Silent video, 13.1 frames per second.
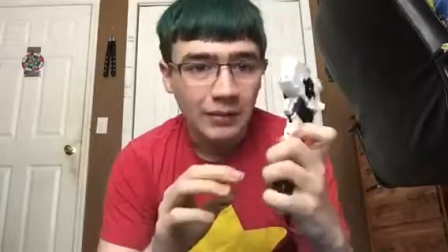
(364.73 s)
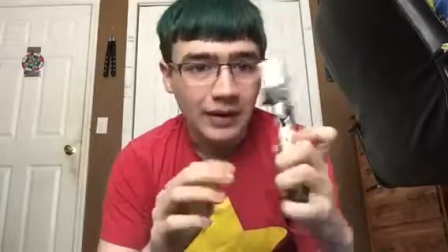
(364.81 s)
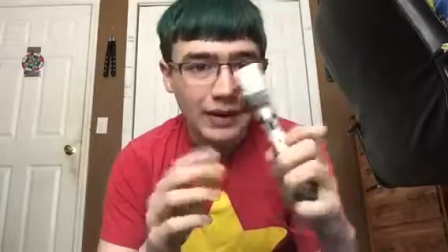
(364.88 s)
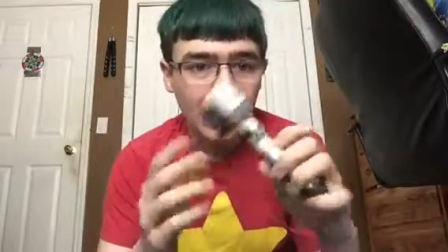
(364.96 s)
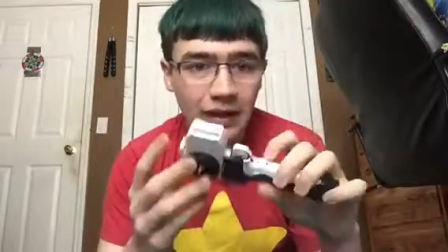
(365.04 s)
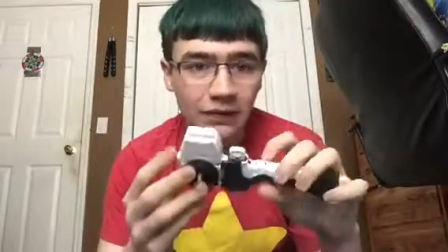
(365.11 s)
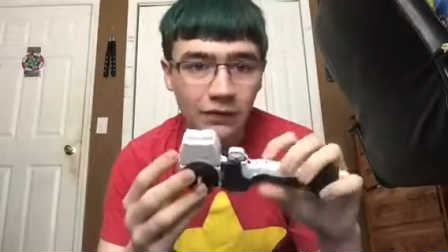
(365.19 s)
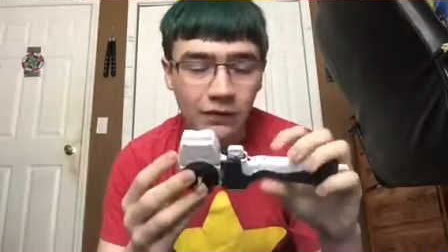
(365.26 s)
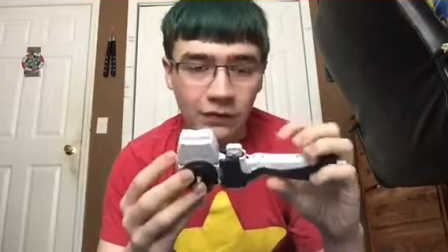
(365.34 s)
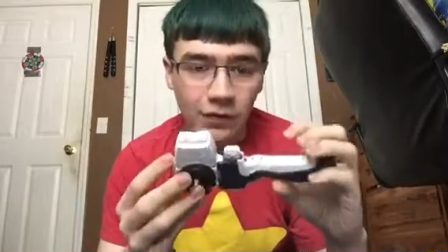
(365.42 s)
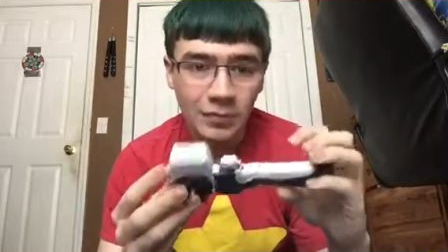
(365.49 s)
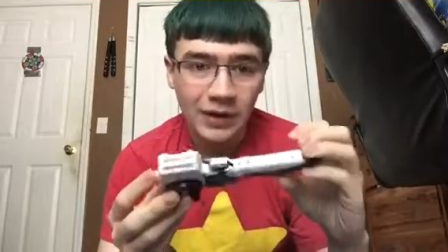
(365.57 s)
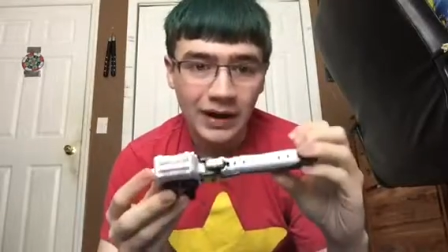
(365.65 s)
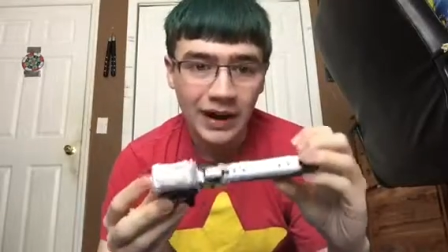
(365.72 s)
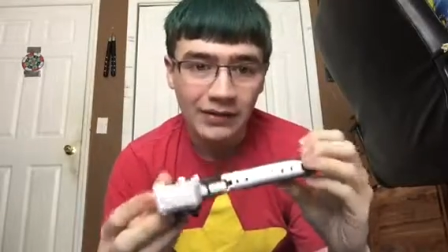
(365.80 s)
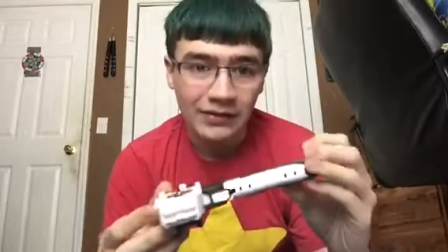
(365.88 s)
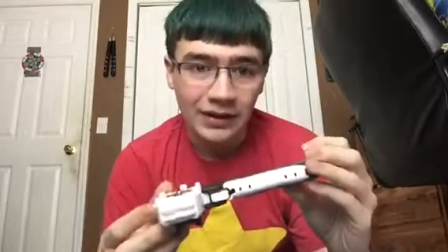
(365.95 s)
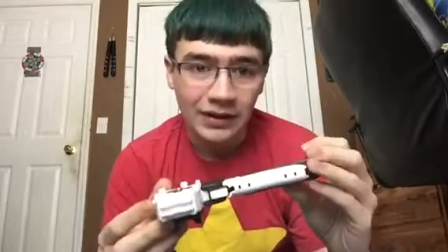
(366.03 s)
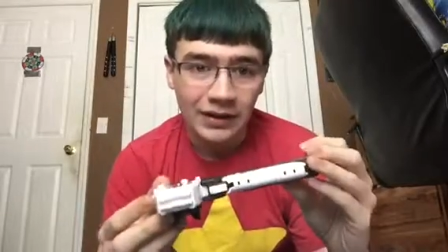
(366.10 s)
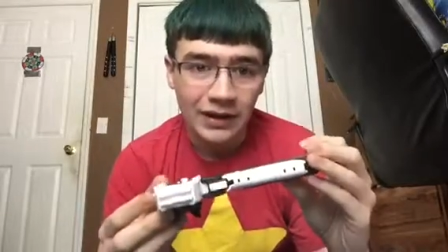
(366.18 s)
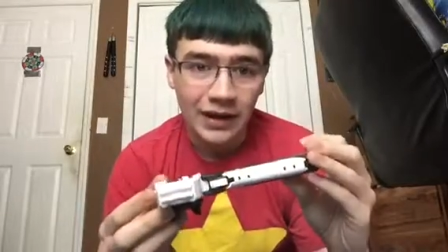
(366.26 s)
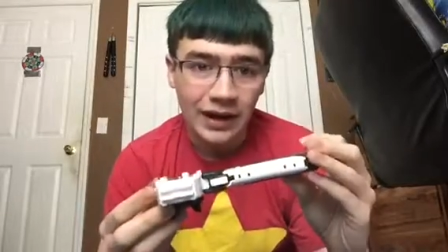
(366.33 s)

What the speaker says: making it super heavy.